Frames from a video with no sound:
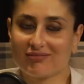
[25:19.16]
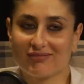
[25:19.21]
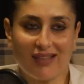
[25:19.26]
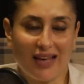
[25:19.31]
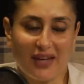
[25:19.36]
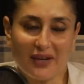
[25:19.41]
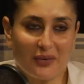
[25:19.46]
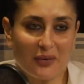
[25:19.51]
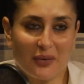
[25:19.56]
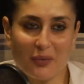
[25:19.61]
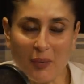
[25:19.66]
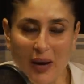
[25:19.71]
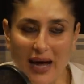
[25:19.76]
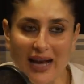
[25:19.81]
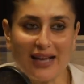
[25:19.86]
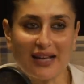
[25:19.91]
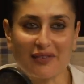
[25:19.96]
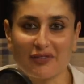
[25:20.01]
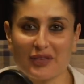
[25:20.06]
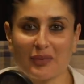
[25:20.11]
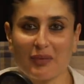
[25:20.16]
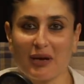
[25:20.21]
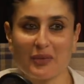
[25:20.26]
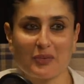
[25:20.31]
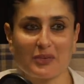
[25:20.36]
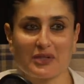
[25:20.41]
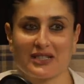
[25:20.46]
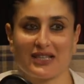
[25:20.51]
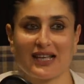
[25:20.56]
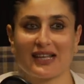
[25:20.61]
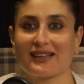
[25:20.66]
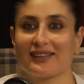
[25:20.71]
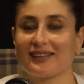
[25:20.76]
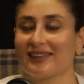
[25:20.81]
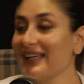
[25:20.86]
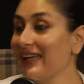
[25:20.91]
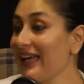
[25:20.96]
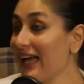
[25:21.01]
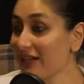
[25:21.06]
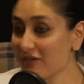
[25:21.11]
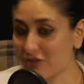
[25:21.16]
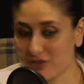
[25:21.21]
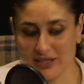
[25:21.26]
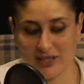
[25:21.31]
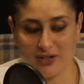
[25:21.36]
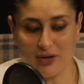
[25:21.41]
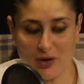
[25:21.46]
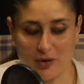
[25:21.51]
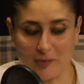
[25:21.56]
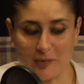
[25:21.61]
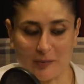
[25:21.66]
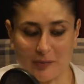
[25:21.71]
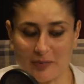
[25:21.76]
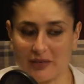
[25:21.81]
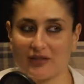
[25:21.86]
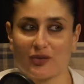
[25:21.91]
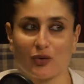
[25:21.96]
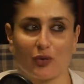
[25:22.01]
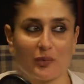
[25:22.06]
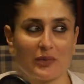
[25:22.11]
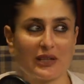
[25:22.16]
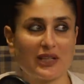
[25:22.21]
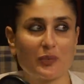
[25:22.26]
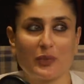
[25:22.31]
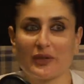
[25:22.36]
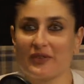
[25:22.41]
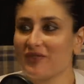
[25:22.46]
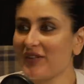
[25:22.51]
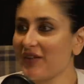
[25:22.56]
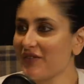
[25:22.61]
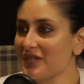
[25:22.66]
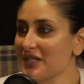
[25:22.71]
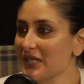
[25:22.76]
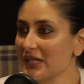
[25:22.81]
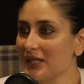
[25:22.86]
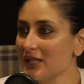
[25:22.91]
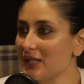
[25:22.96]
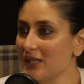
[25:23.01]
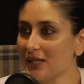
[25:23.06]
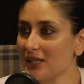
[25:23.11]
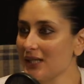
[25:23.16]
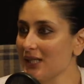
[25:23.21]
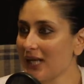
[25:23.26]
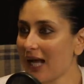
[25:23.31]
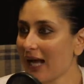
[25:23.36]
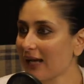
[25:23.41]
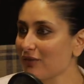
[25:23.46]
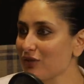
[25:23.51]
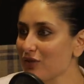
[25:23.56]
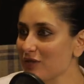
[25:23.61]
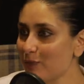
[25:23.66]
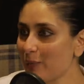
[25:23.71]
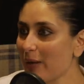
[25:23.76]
I don't know why, everyone was like, they actually, a lot of people told me that we've never seen an Indian actress